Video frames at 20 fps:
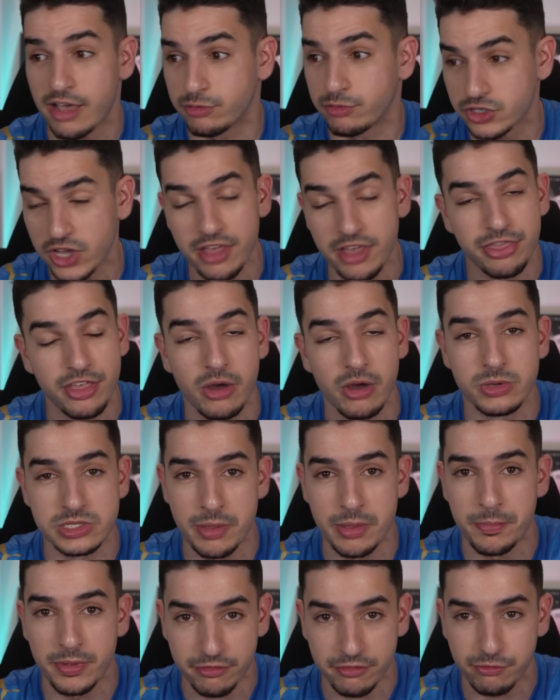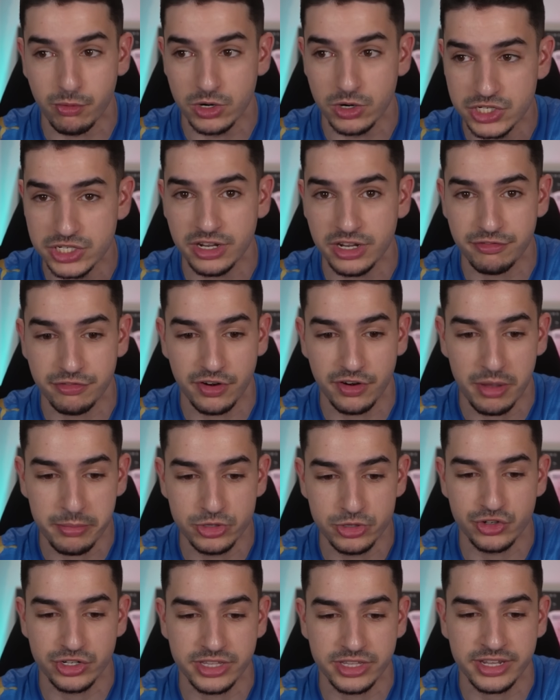which I thought was a bit fortunate for Real
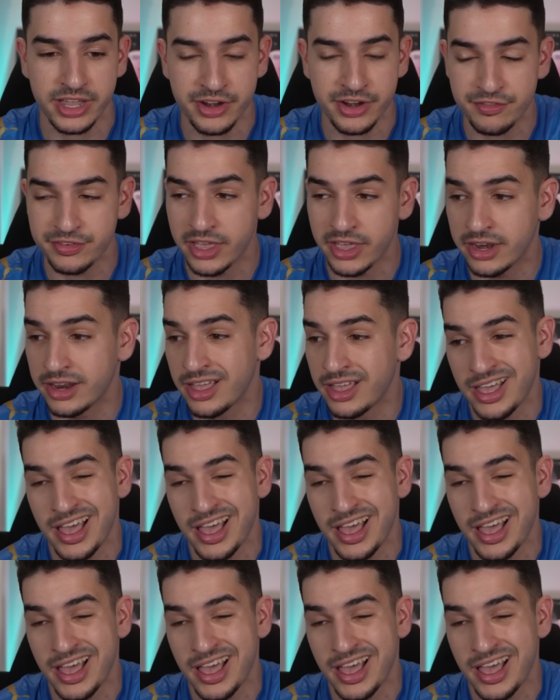Madrid to kind of get.